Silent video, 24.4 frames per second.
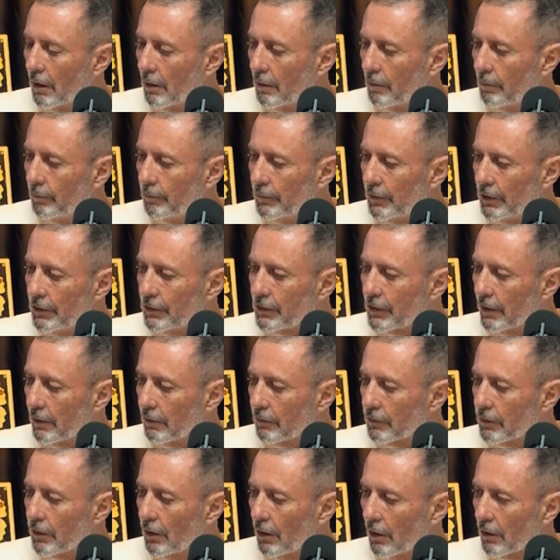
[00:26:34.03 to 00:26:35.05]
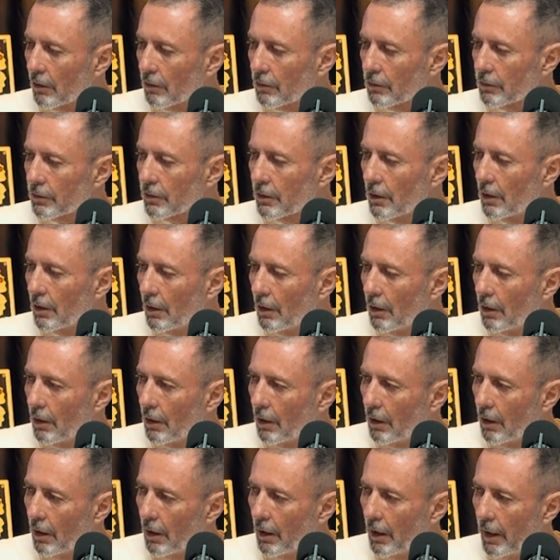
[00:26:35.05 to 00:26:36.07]
New Zealand titles,
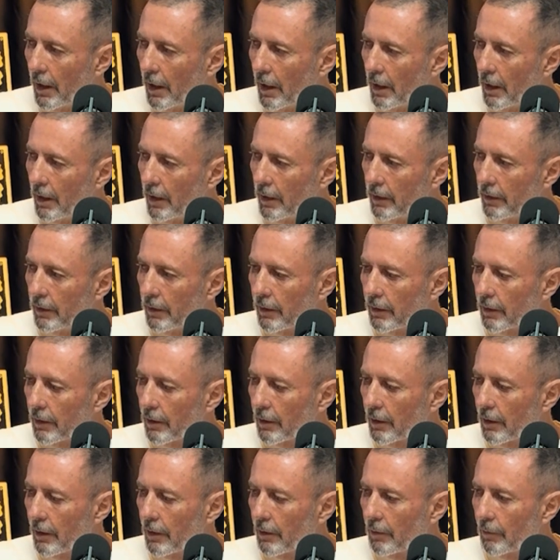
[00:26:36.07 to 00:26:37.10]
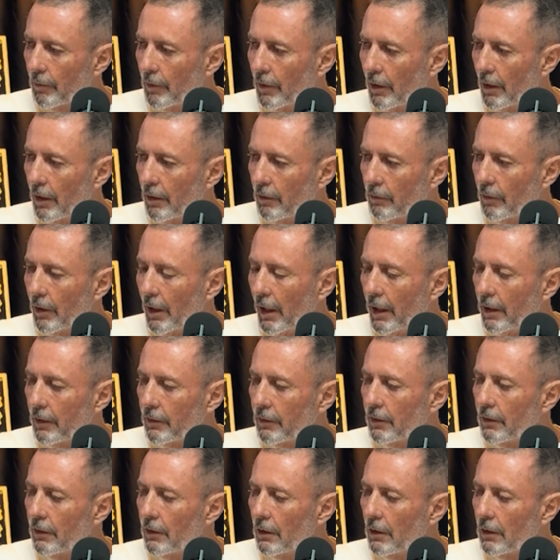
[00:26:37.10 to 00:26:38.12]
and it had
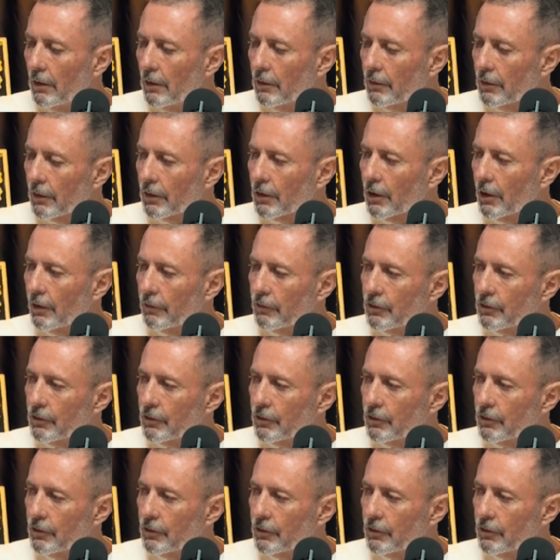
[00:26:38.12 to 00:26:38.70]
the curve